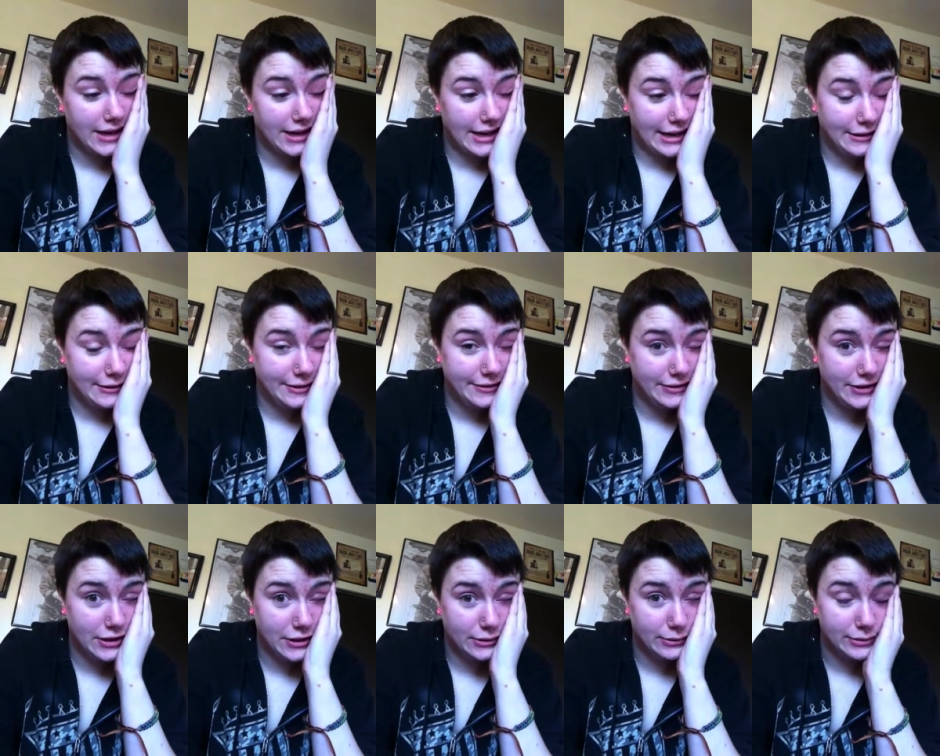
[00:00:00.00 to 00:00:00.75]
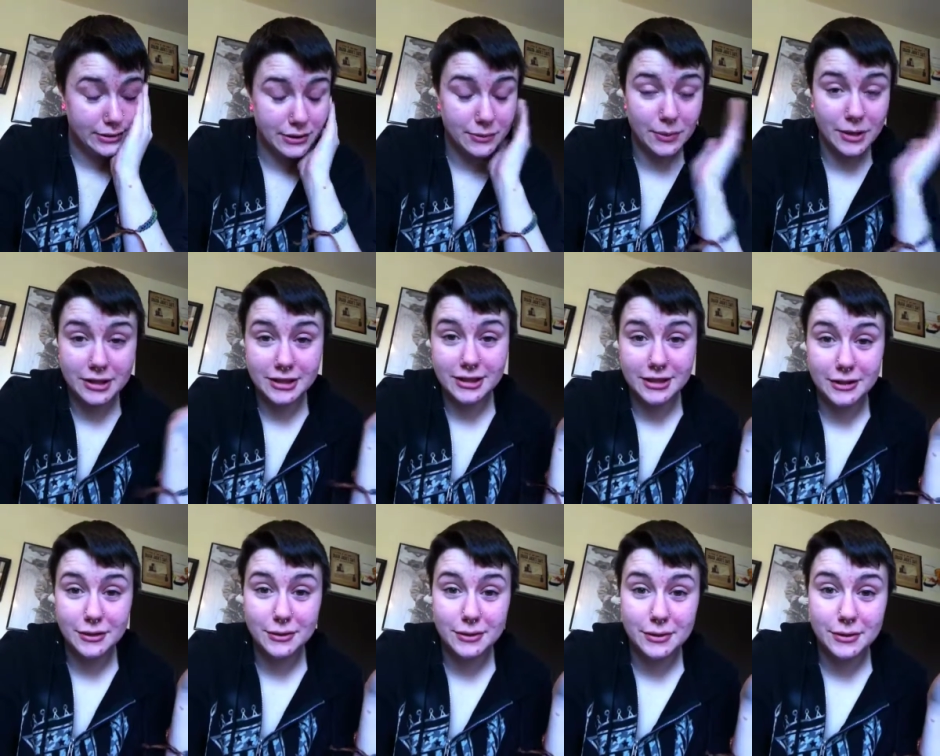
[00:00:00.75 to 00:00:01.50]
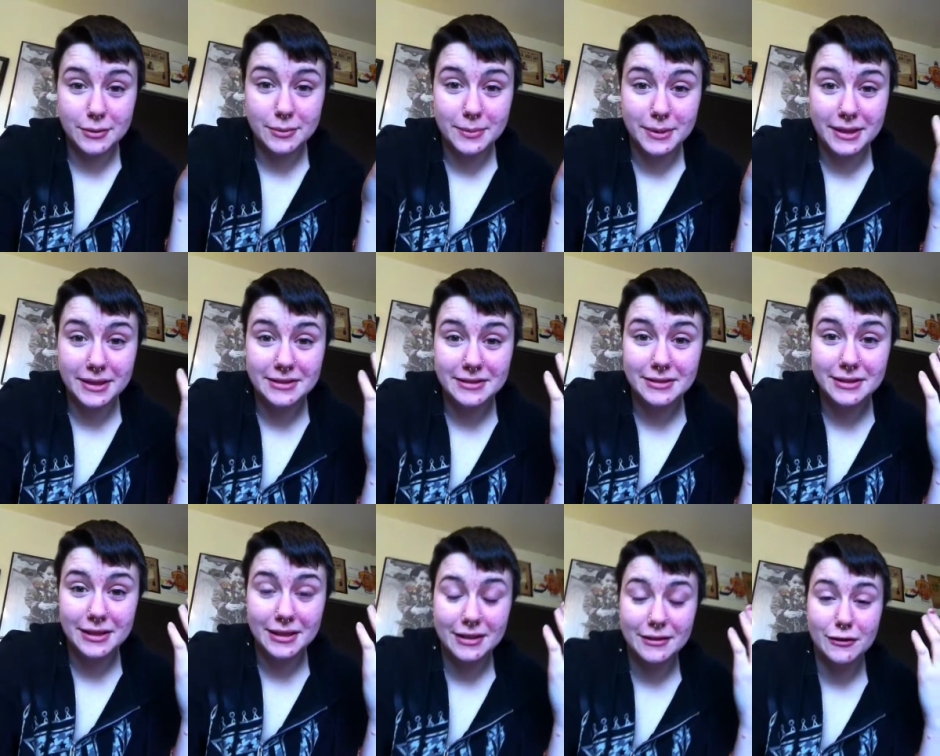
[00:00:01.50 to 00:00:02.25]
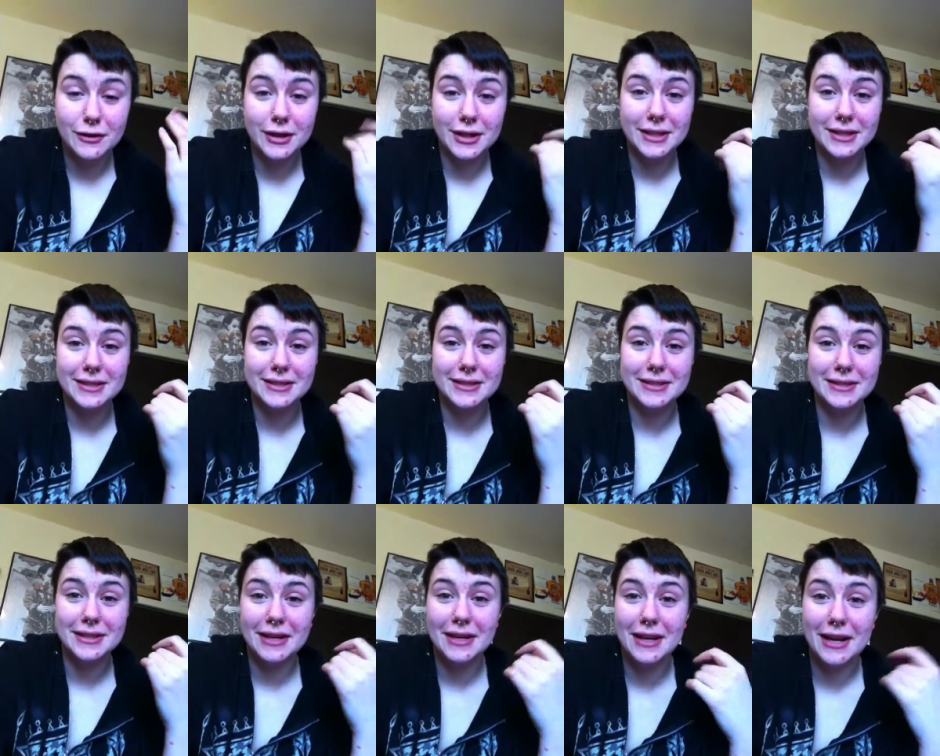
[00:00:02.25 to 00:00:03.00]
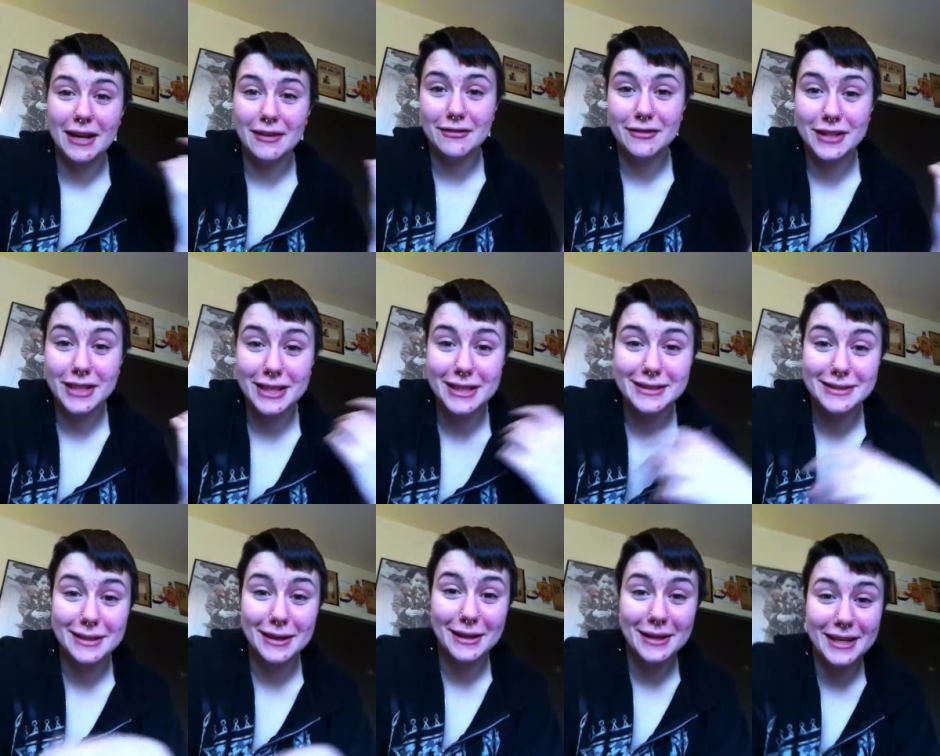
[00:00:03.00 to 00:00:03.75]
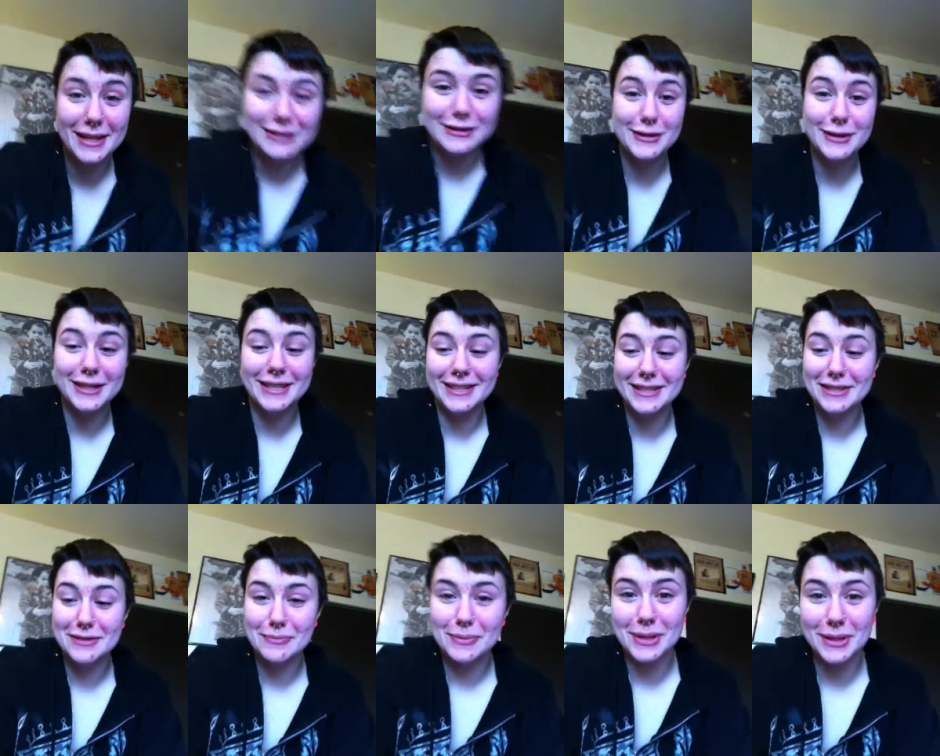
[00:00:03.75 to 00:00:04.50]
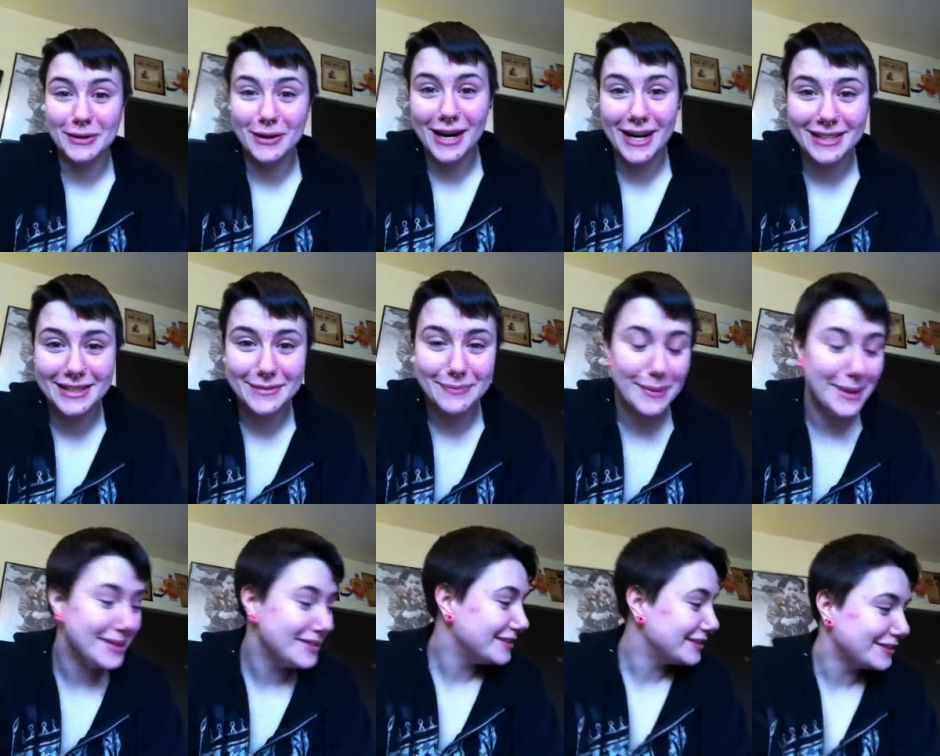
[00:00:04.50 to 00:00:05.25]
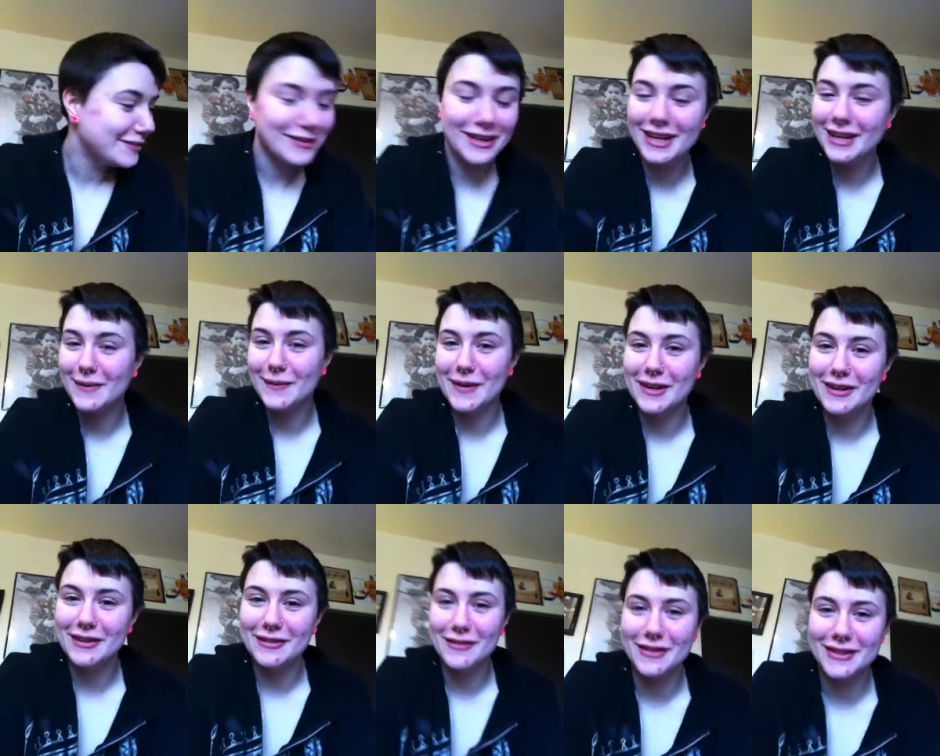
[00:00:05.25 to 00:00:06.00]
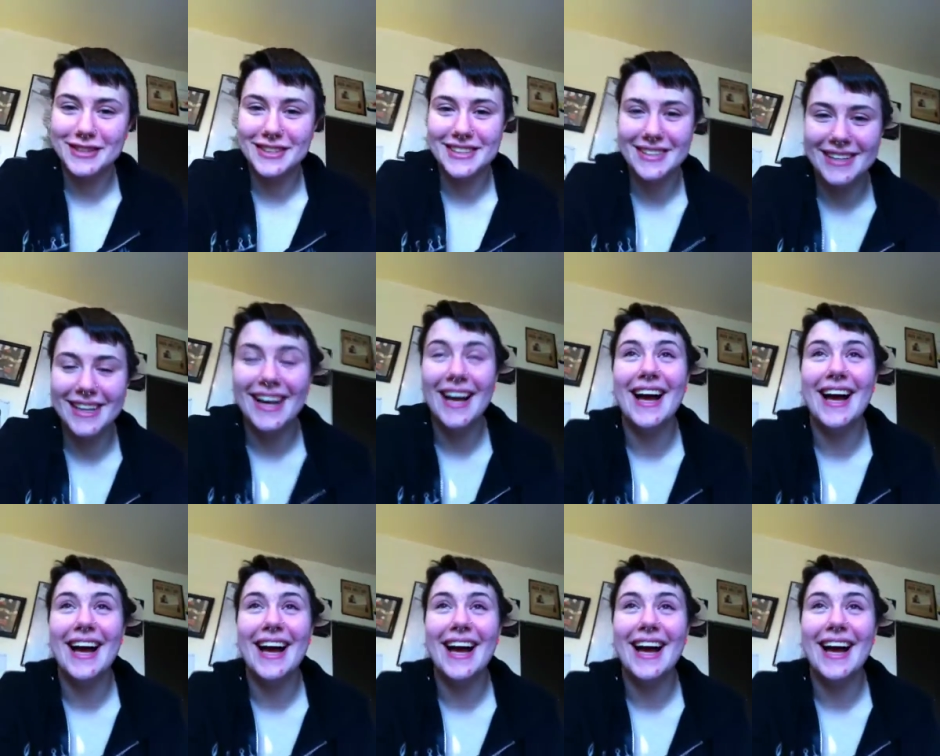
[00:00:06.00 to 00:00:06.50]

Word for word: I don't even know, just watching YouTube and uh, fucking Netflix and all that shit and it's been great. It's been just fucking wonderful.